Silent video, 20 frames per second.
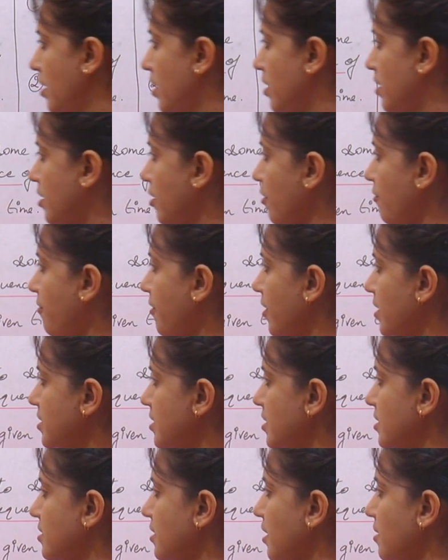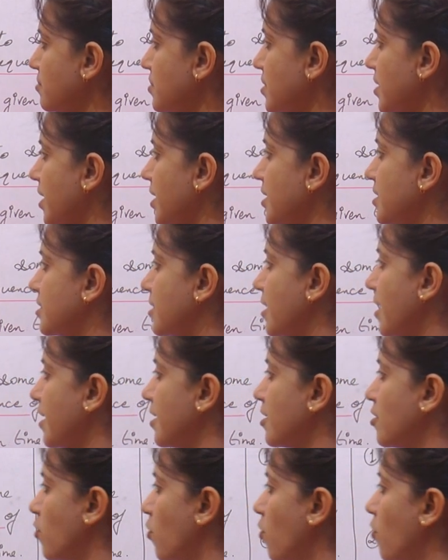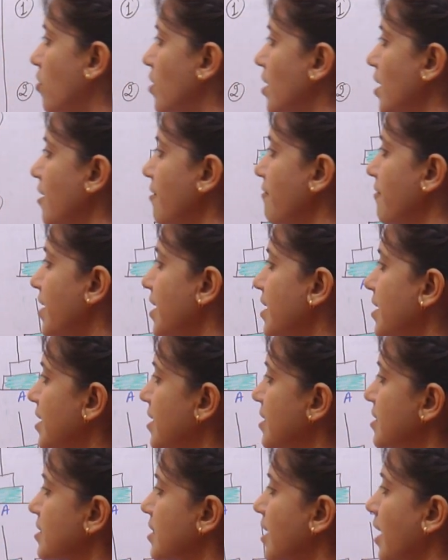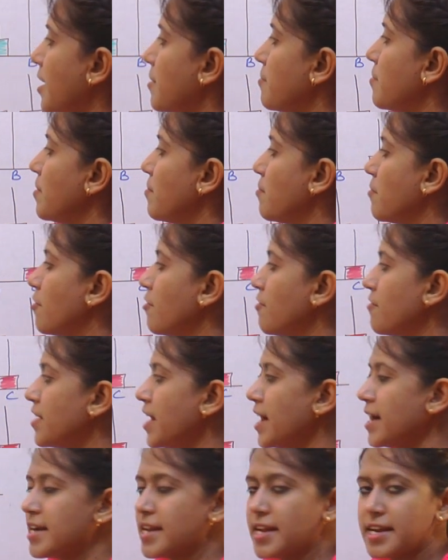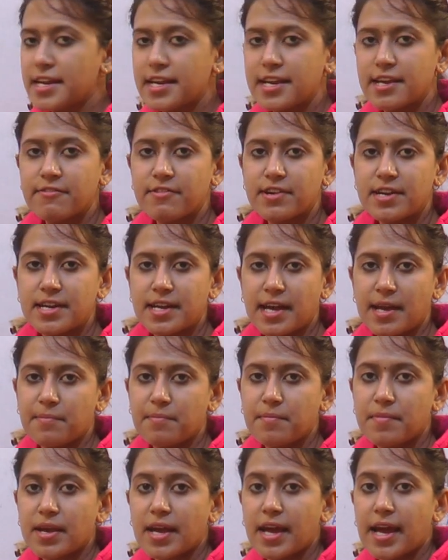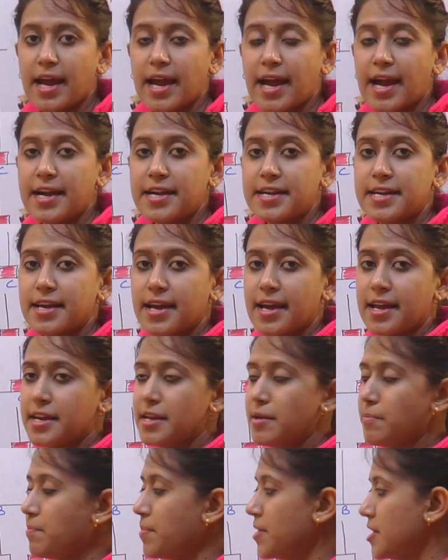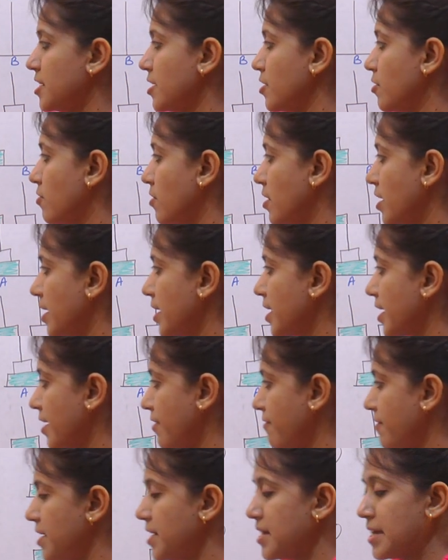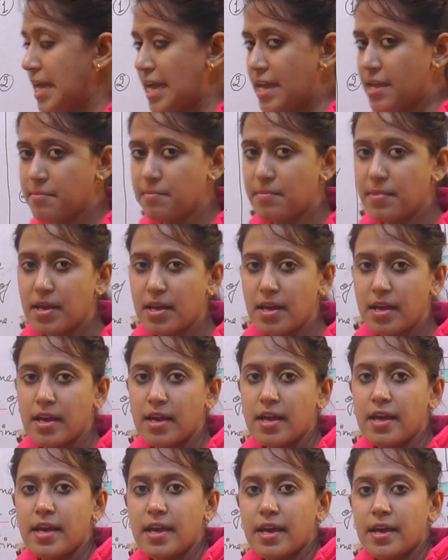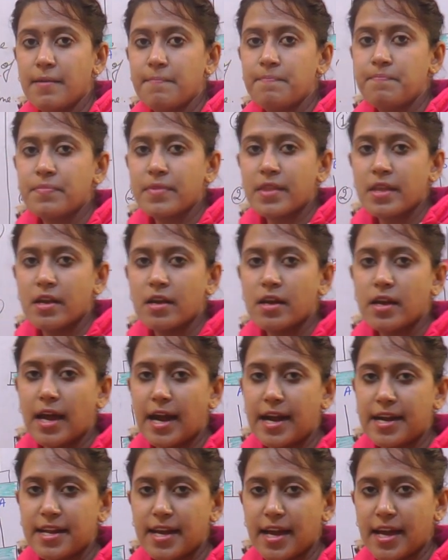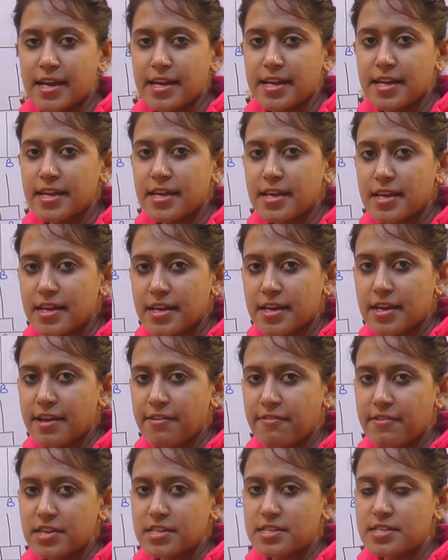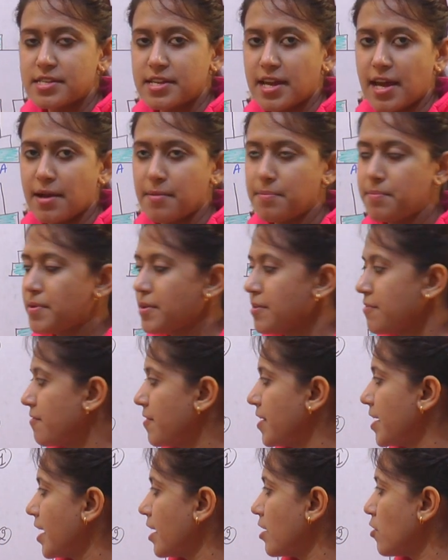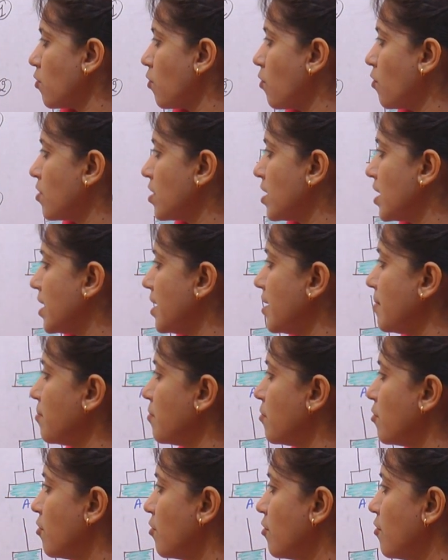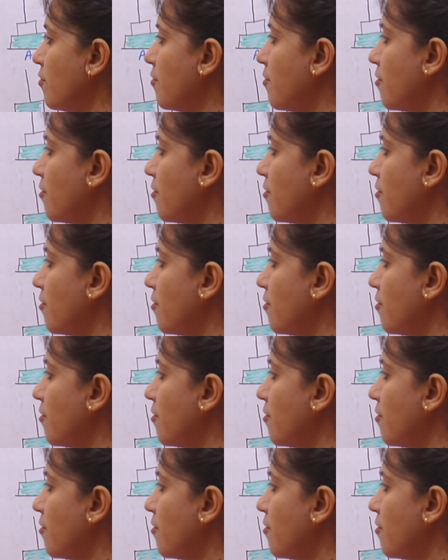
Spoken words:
Now first step states that only one disk can be moved at any given time. At any particular given time, at any given step, we can only move